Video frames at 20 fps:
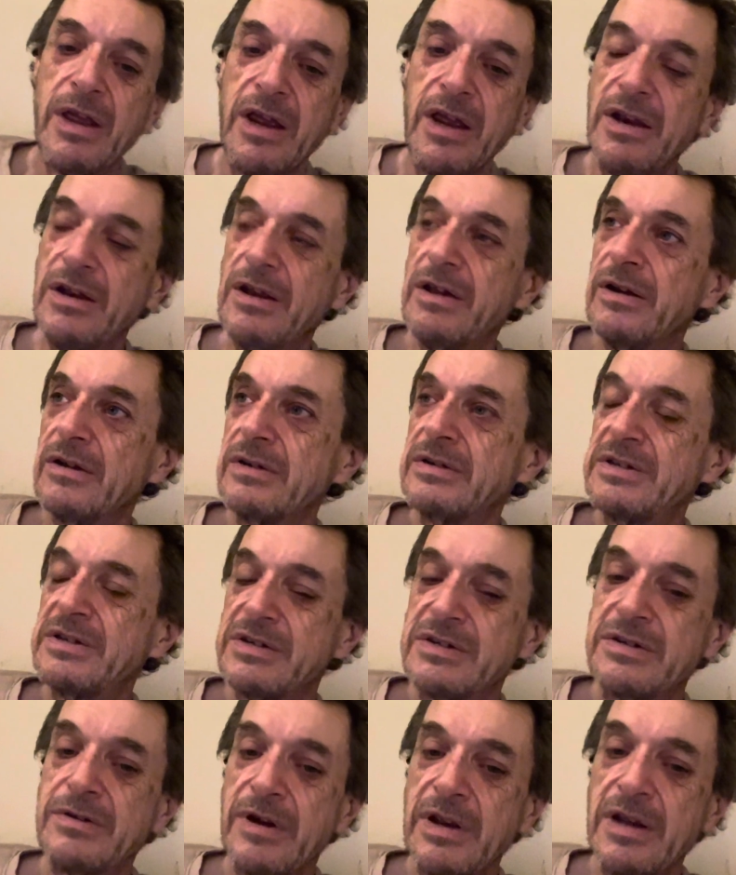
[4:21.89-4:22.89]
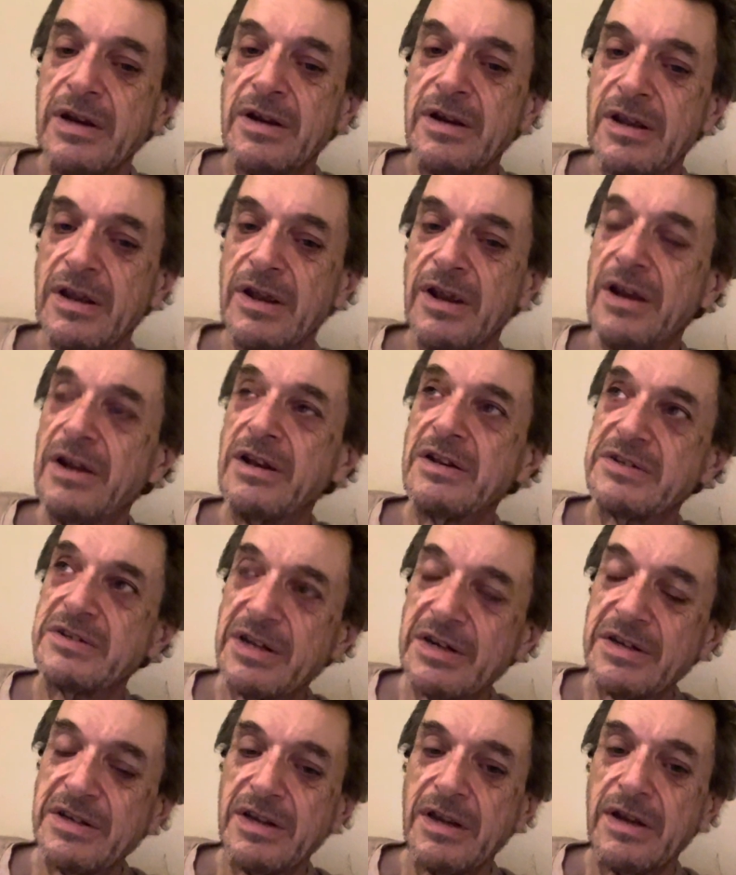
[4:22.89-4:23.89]
in a street in a, in a
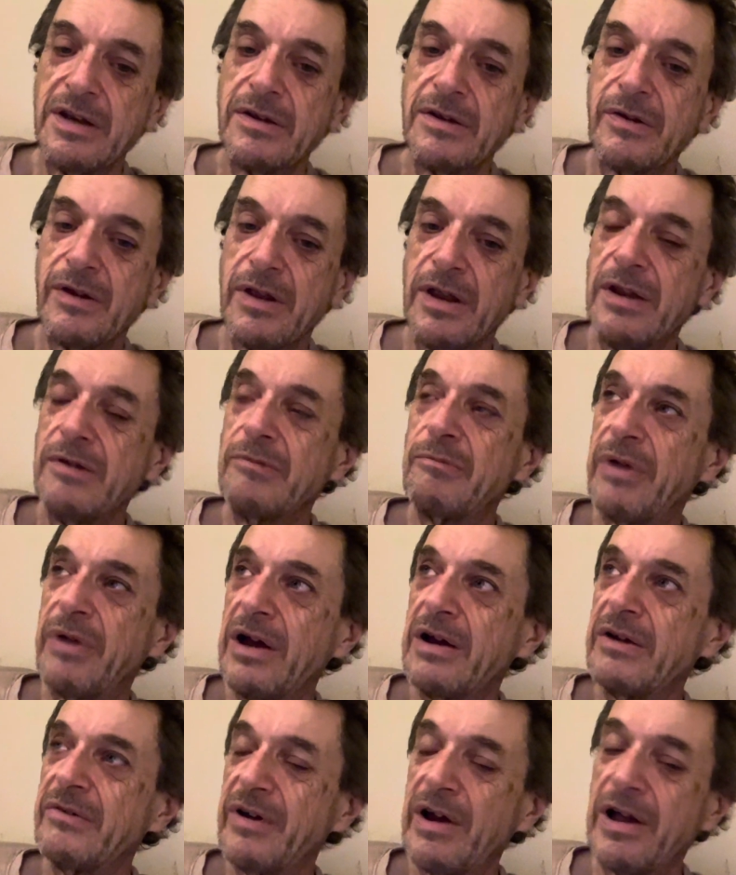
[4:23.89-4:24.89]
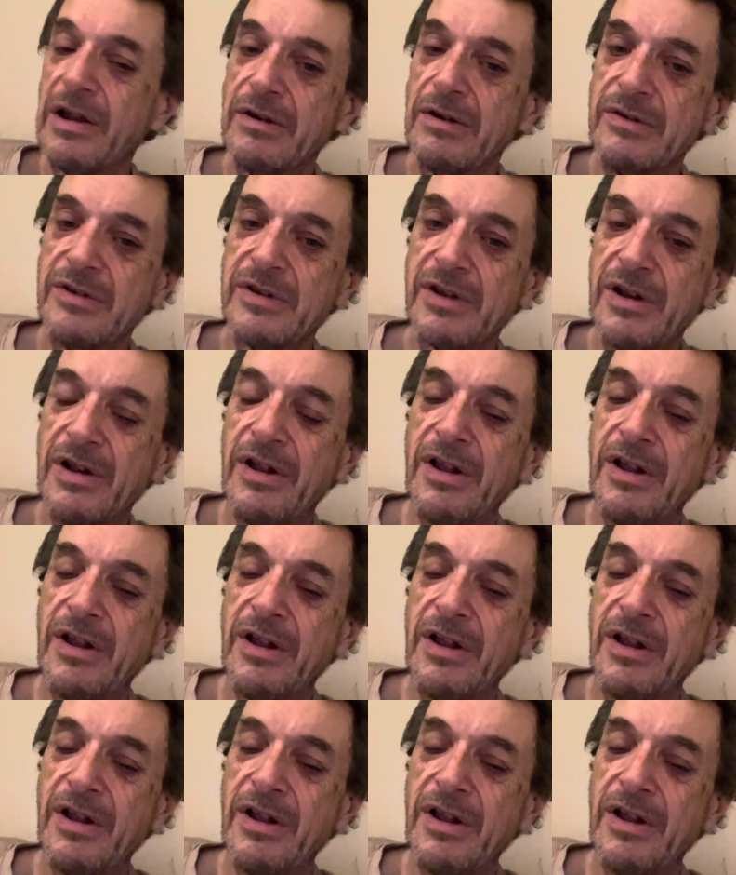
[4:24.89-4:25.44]
city in, in part of Ireland